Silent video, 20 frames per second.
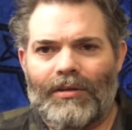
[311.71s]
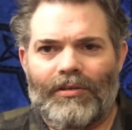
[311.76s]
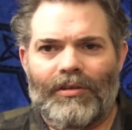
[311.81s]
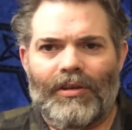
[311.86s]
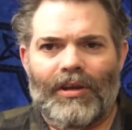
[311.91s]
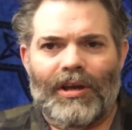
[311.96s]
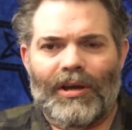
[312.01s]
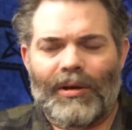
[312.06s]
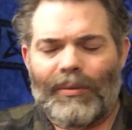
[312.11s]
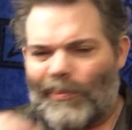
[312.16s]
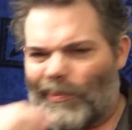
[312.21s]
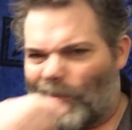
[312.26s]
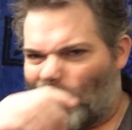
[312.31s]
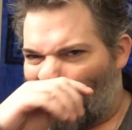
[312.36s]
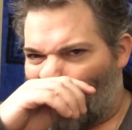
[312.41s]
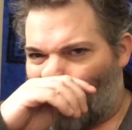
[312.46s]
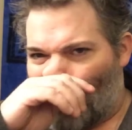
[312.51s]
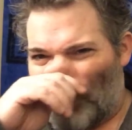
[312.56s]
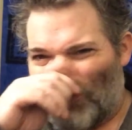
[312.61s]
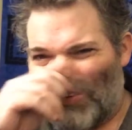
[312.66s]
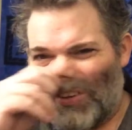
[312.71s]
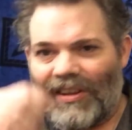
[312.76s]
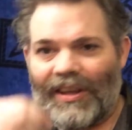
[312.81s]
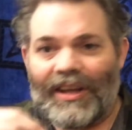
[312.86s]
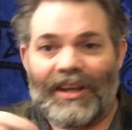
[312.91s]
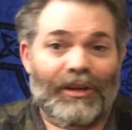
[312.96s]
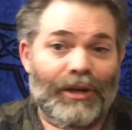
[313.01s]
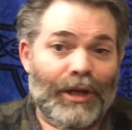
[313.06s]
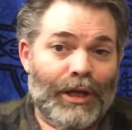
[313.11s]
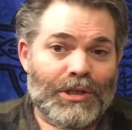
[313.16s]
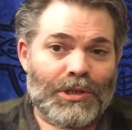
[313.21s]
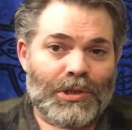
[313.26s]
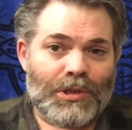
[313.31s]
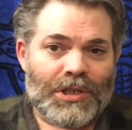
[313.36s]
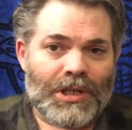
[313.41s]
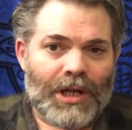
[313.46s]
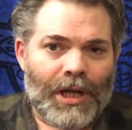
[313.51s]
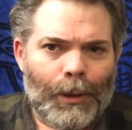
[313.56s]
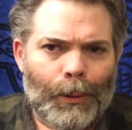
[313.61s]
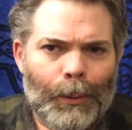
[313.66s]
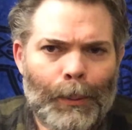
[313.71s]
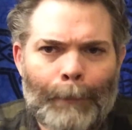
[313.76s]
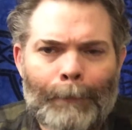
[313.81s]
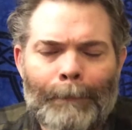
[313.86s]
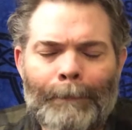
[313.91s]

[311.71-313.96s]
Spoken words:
look like a nature child?